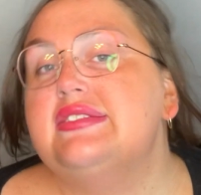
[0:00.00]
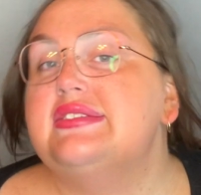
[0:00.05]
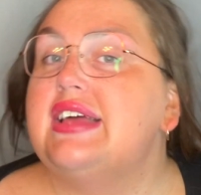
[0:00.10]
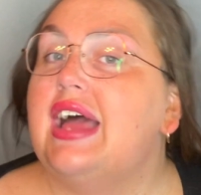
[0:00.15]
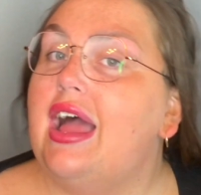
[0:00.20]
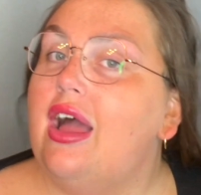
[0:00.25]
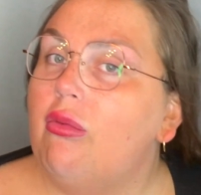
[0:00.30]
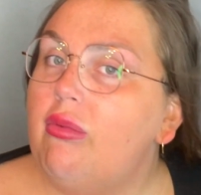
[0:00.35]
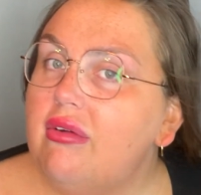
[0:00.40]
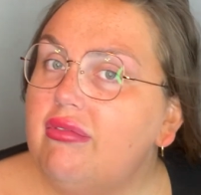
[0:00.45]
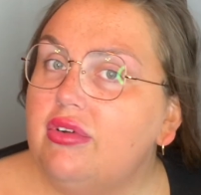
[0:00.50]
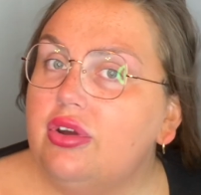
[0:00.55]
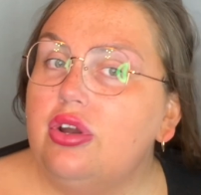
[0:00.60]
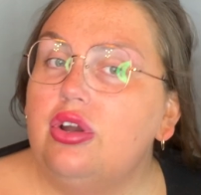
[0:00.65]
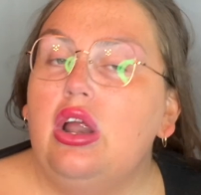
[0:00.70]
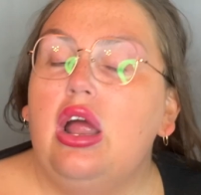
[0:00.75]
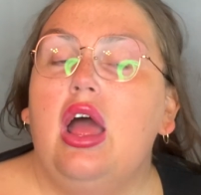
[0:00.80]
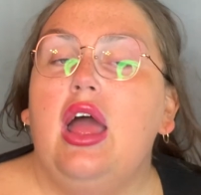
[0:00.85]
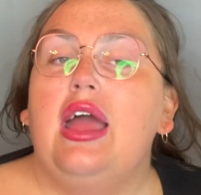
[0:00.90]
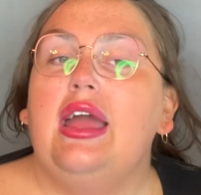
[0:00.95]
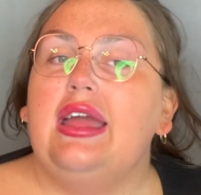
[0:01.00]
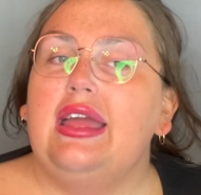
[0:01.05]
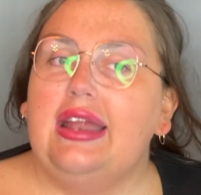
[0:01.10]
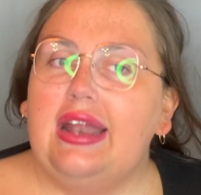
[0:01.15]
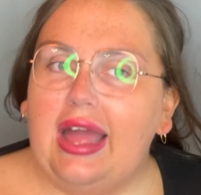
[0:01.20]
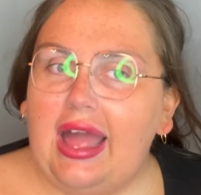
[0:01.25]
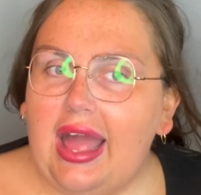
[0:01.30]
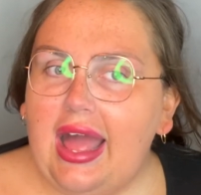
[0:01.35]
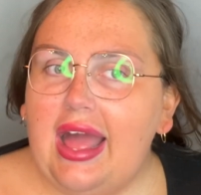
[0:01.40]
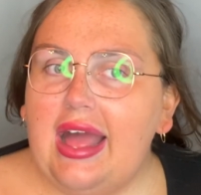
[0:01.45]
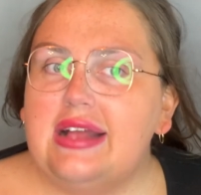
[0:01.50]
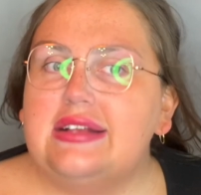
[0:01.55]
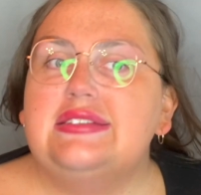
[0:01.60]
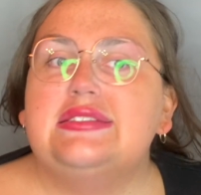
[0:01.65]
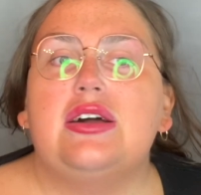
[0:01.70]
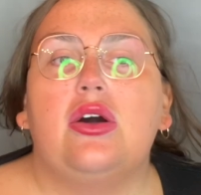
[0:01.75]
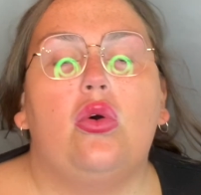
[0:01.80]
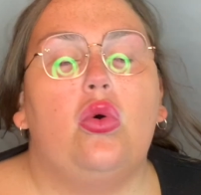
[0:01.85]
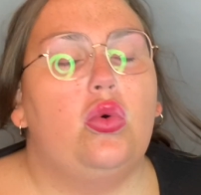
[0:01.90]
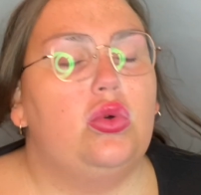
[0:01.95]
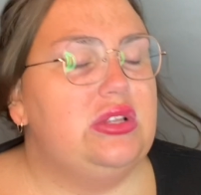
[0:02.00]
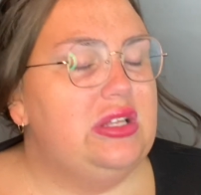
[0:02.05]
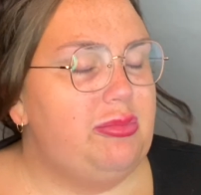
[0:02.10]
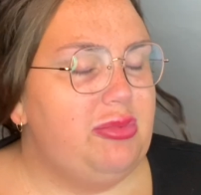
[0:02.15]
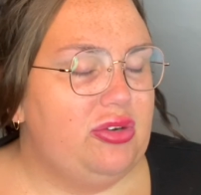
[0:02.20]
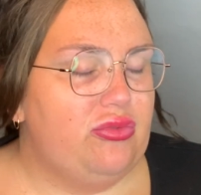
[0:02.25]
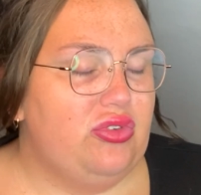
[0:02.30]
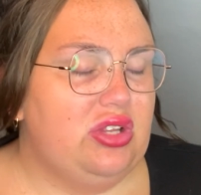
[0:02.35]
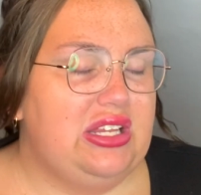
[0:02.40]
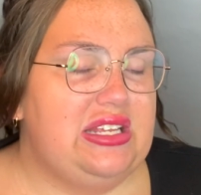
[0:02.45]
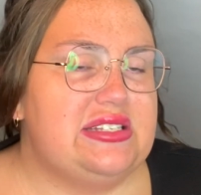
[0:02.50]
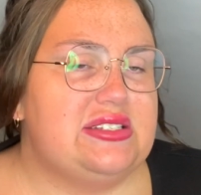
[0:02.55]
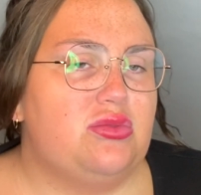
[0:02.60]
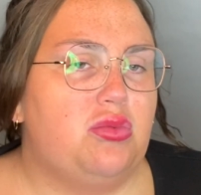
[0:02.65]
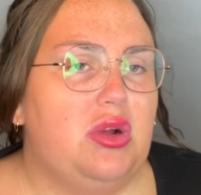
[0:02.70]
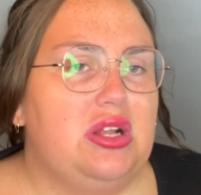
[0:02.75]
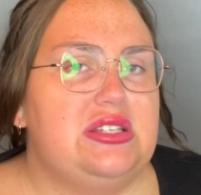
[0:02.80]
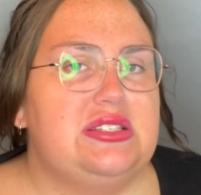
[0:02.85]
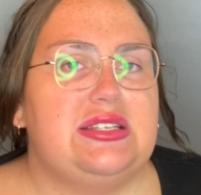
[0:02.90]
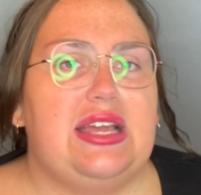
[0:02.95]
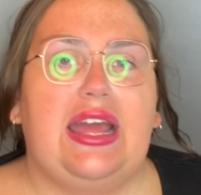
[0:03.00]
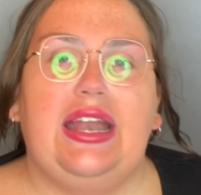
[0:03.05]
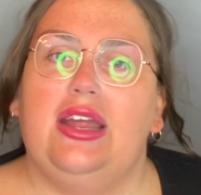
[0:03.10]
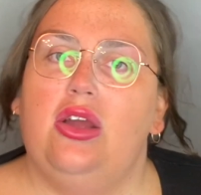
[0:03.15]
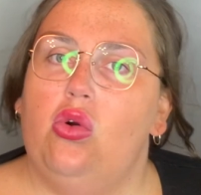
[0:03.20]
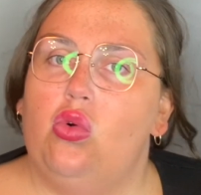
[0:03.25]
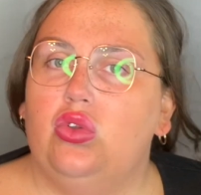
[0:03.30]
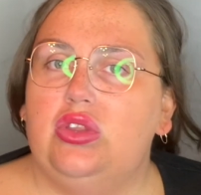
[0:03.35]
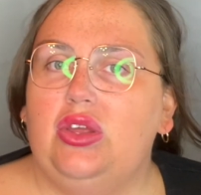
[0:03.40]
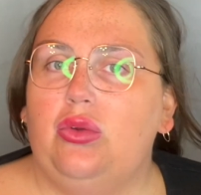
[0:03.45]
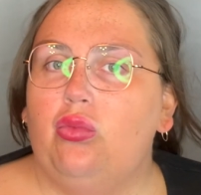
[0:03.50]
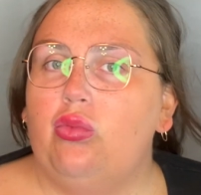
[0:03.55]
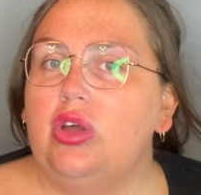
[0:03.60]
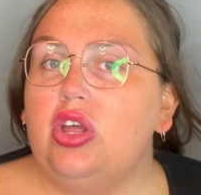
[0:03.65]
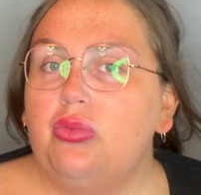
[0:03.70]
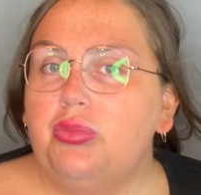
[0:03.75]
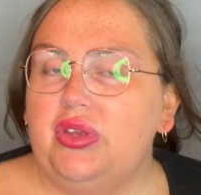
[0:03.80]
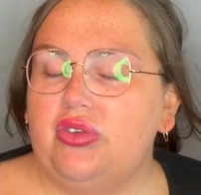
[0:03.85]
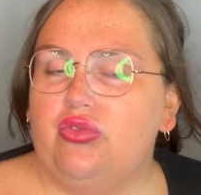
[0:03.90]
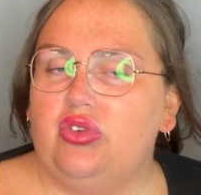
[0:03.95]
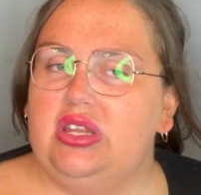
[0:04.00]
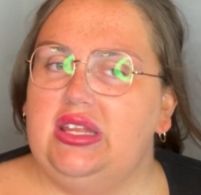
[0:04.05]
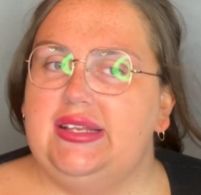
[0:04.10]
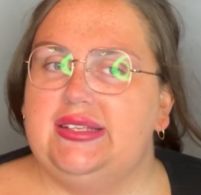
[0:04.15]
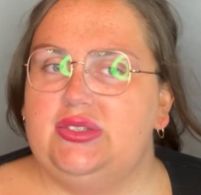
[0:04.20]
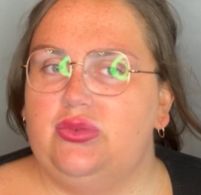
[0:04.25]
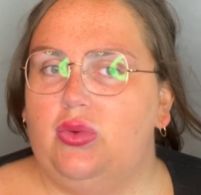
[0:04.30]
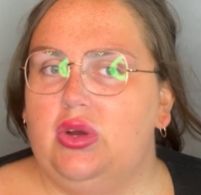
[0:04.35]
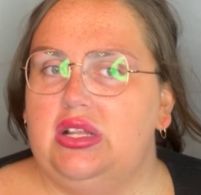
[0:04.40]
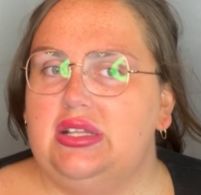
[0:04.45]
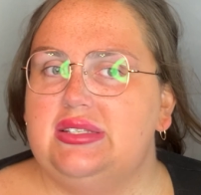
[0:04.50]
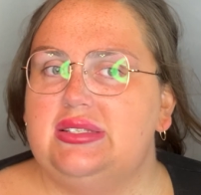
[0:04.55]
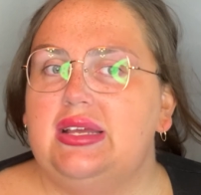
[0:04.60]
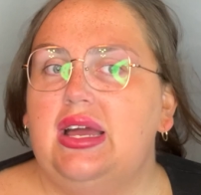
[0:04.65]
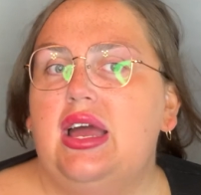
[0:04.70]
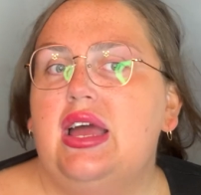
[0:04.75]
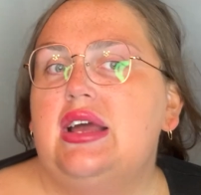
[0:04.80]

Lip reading: However, it has only been released once and it only will be released once.